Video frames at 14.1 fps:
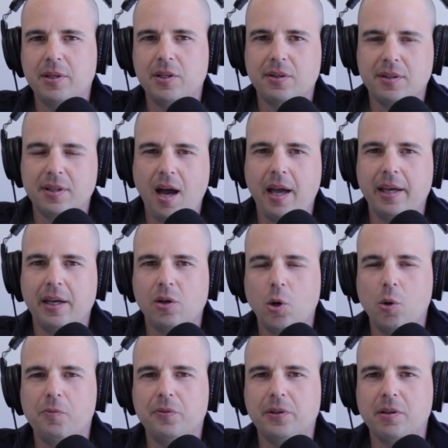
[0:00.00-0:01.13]
in your diet,
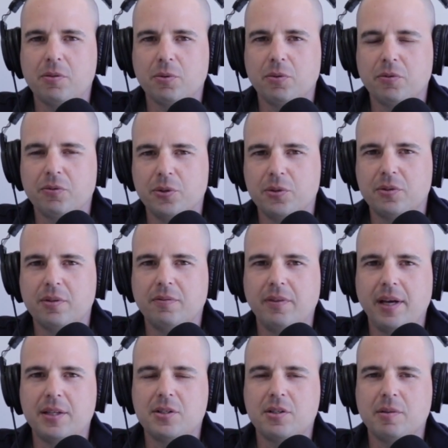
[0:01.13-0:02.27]
hopefully through fruits and
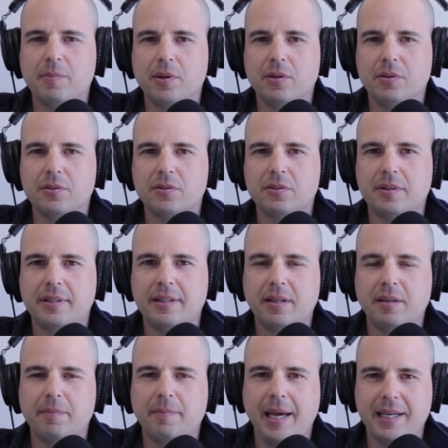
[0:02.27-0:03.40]
vegetables, the
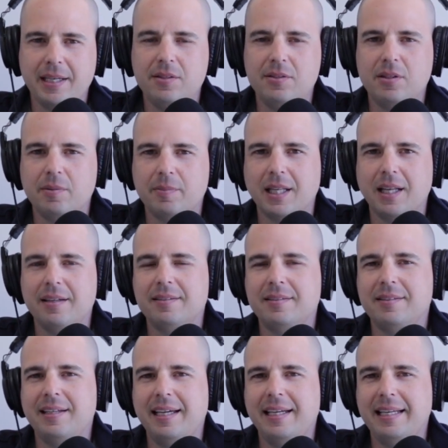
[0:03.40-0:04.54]
magnesium
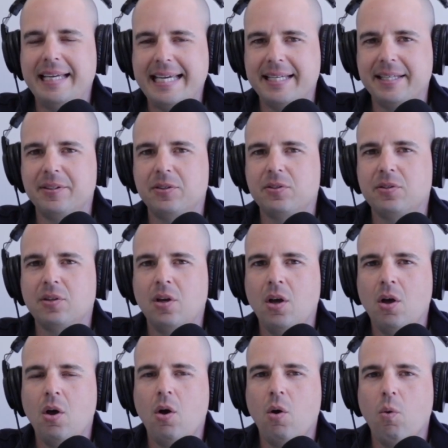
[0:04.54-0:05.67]
glycinate is
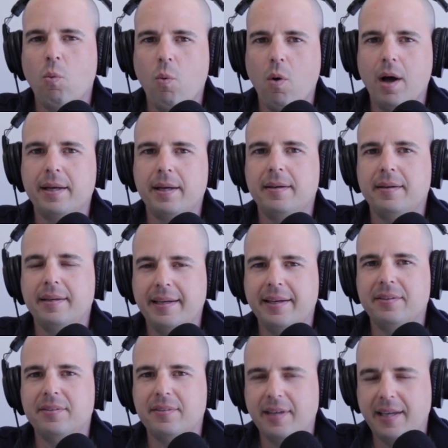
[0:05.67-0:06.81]
what
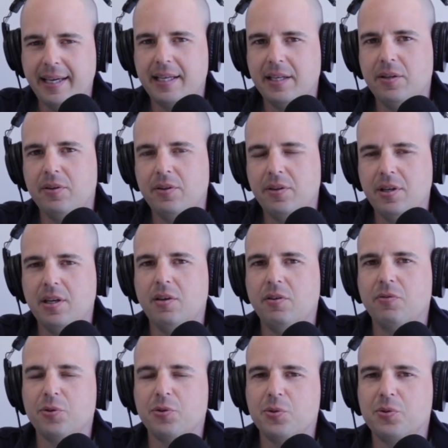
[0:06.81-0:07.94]
is in the
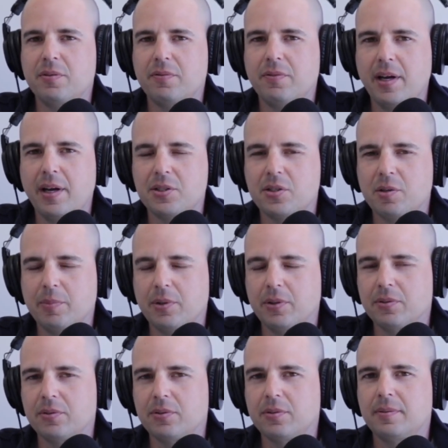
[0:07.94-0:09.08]
fruits and
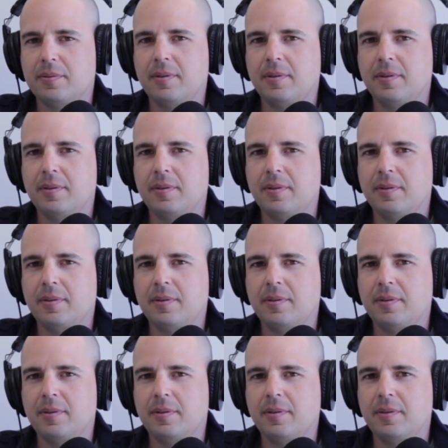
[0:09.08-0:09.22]
vegetables.